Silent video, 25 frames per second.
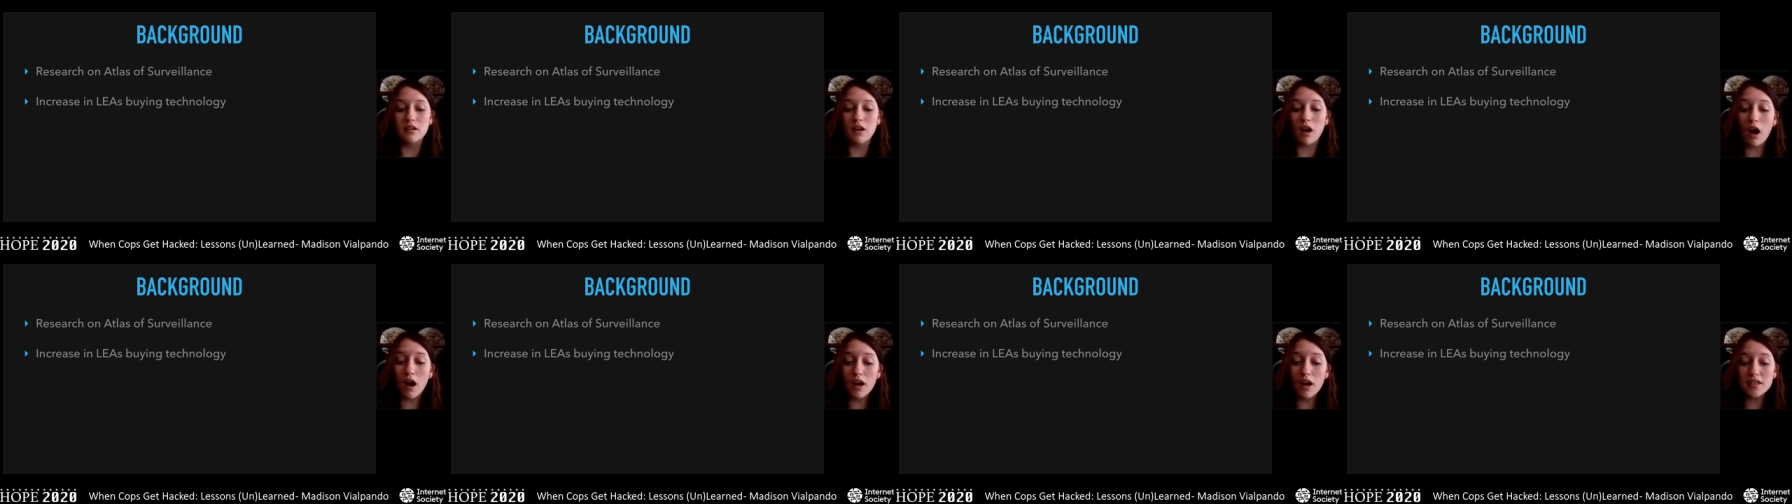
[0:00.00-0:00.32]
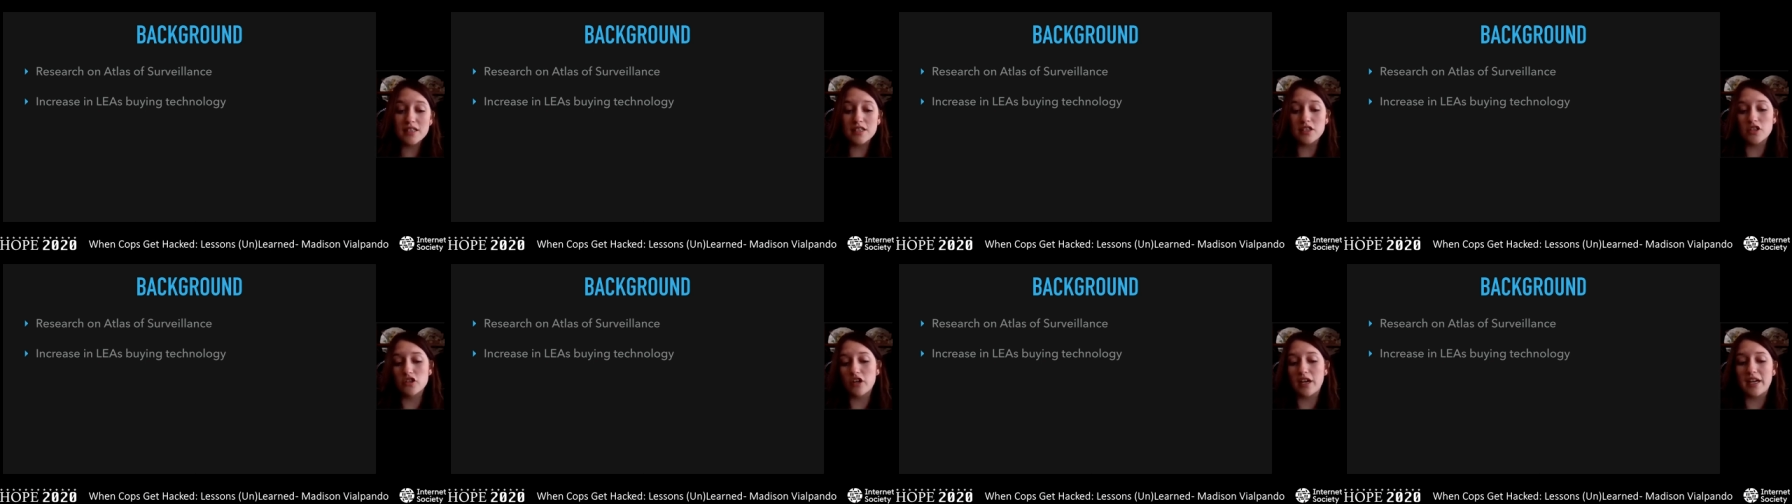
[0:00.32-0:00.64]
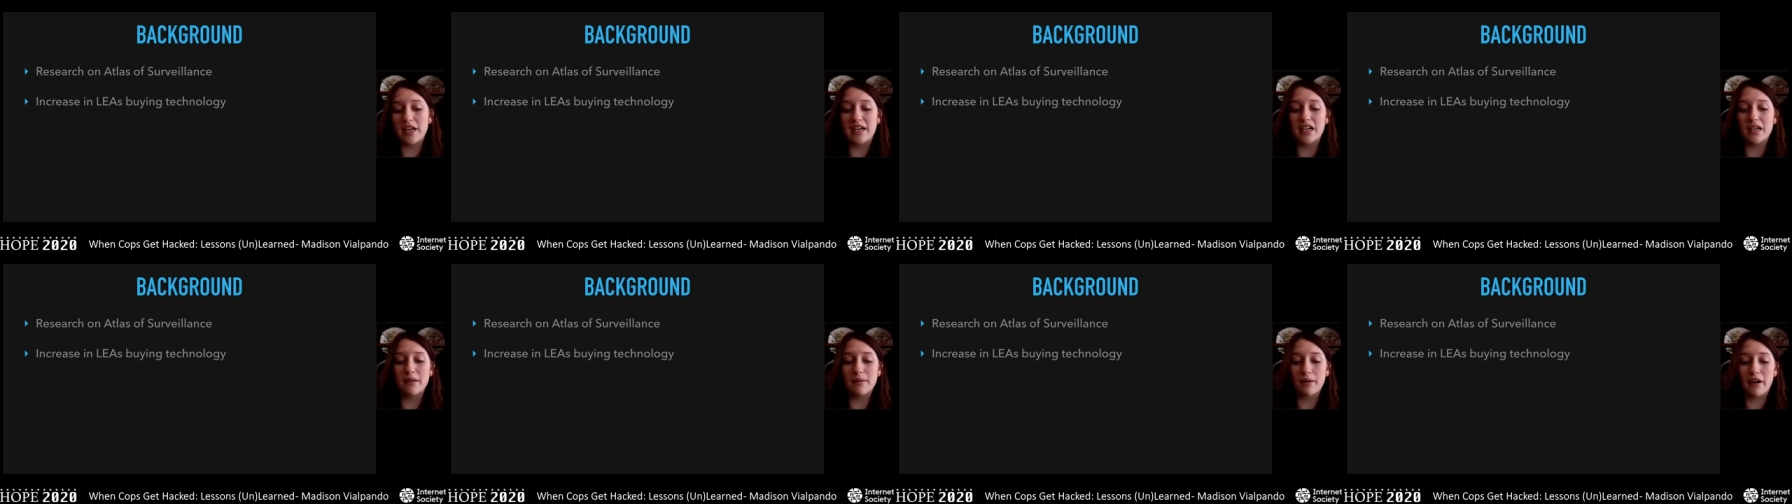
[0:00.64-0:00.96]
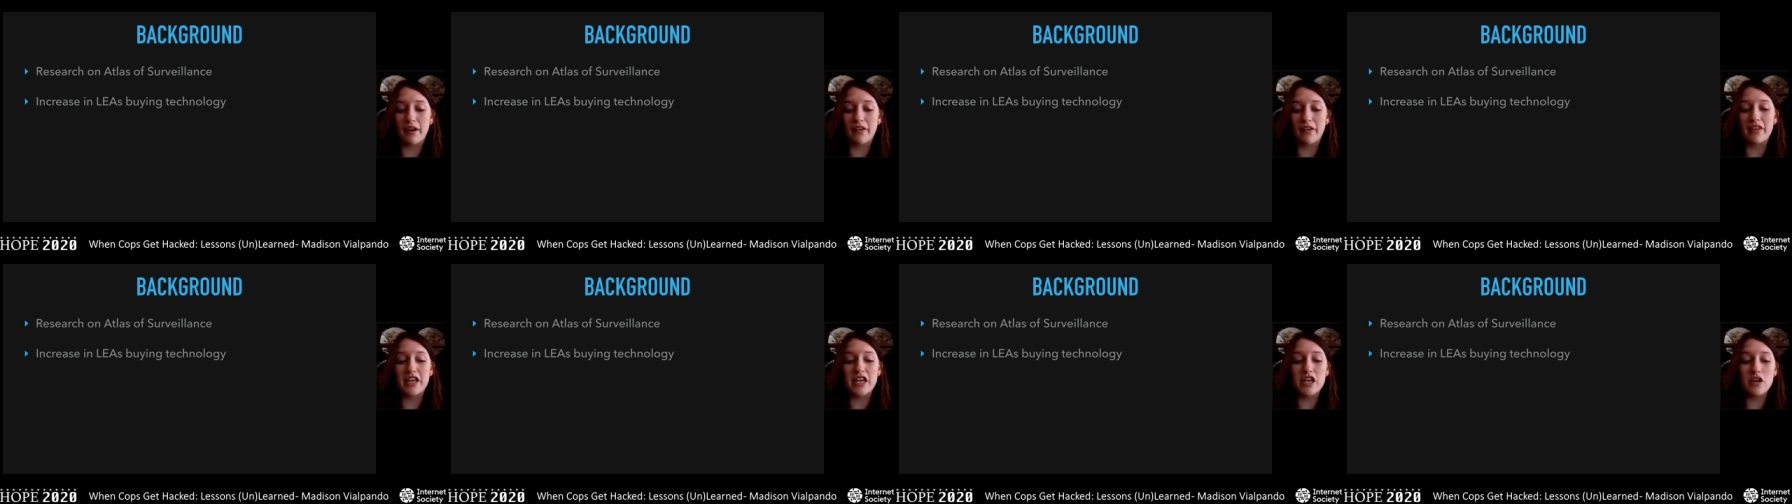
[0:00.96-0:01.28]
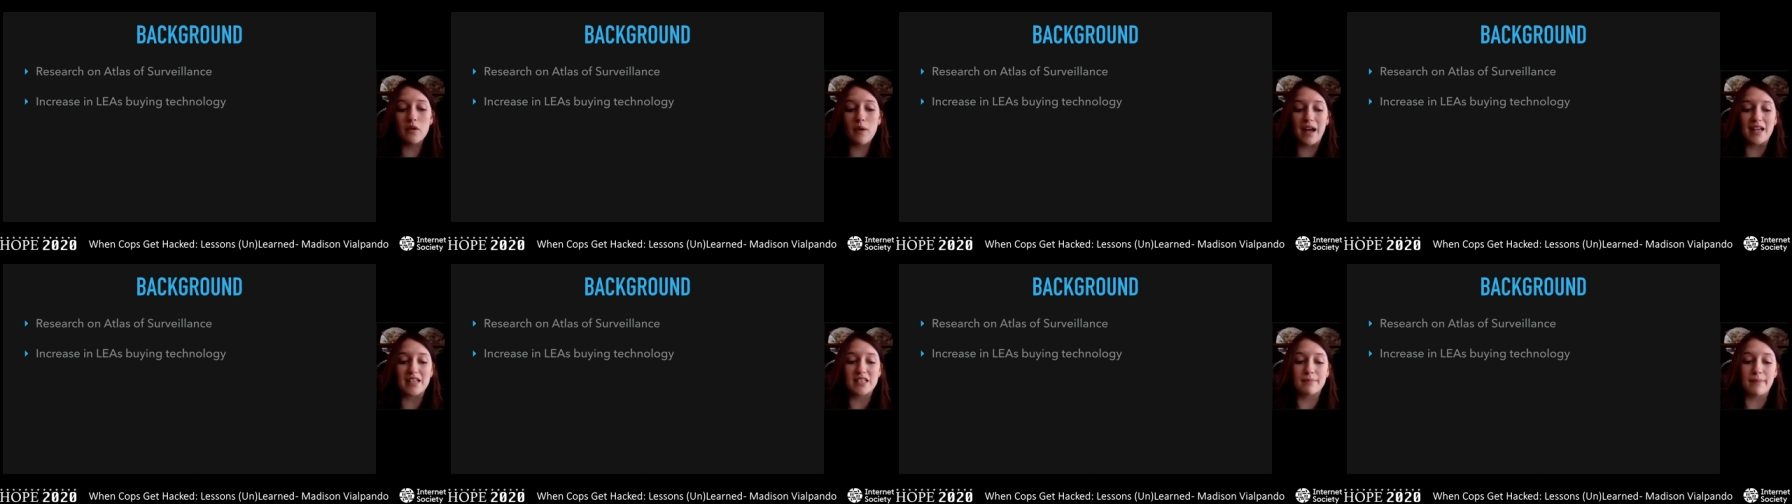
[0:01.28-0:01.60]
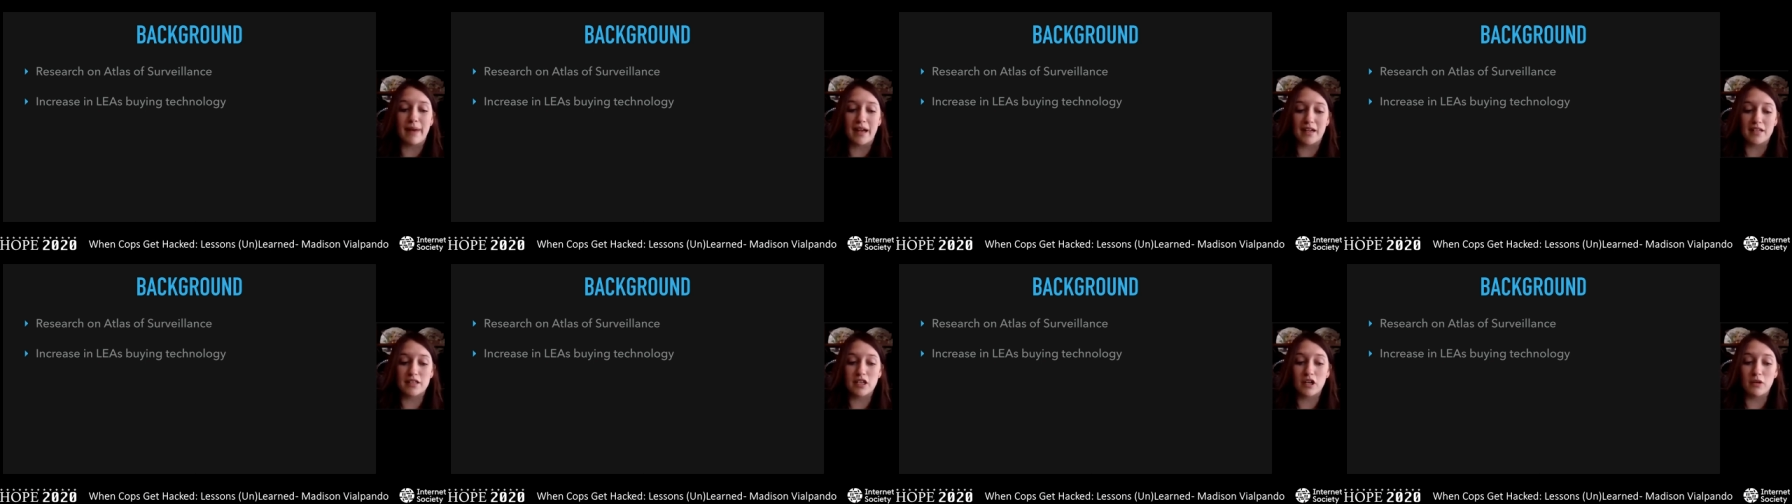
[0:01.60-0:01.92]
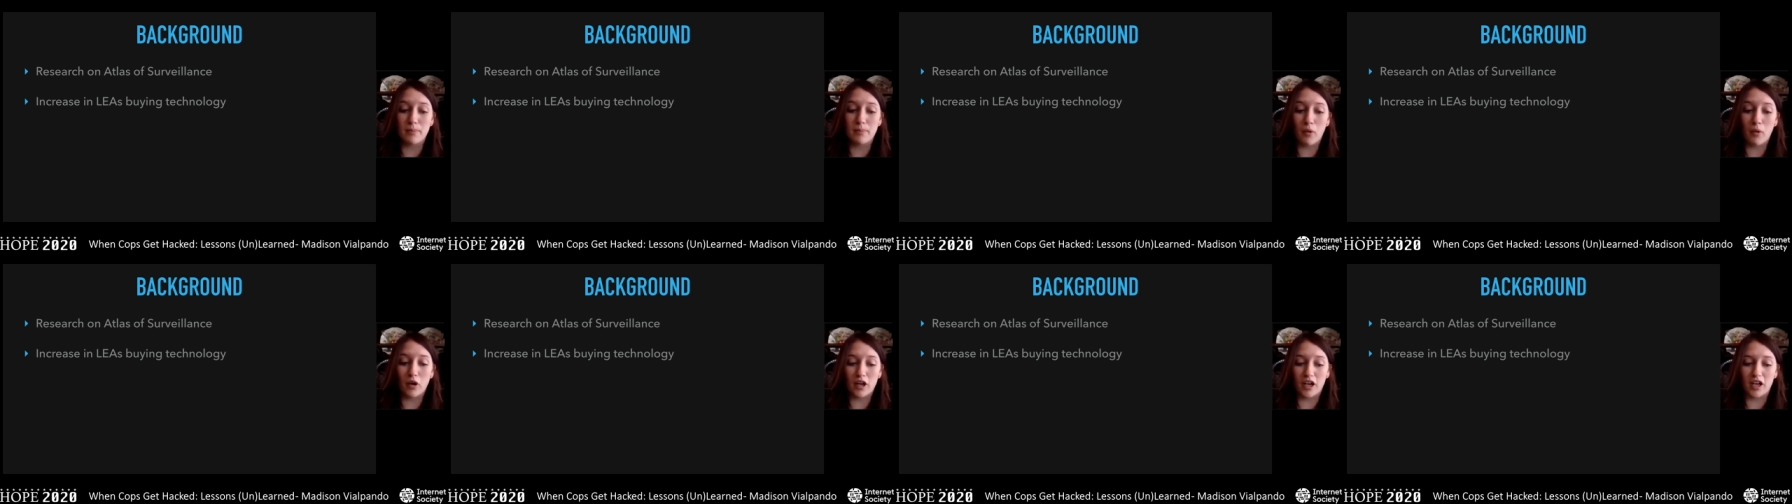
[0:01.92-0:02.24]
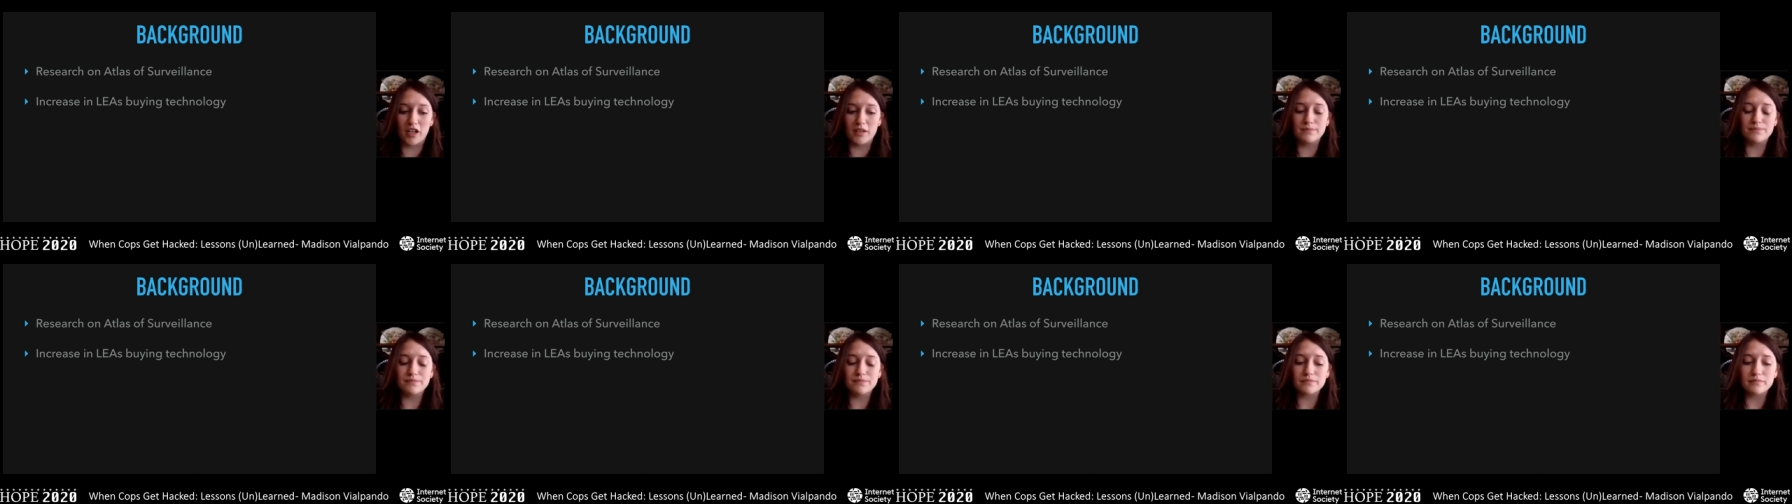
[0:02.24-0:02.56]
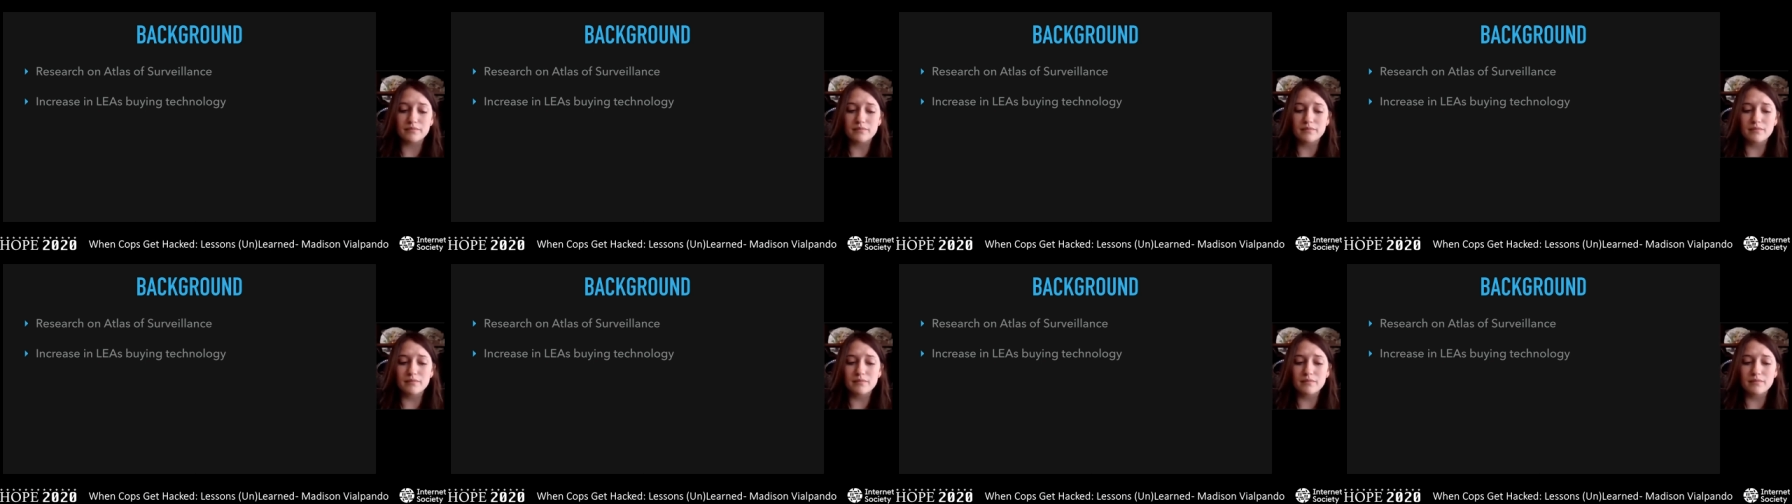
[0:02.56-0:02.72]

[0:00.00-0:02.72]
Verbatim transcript: concentrated around the US Mexico border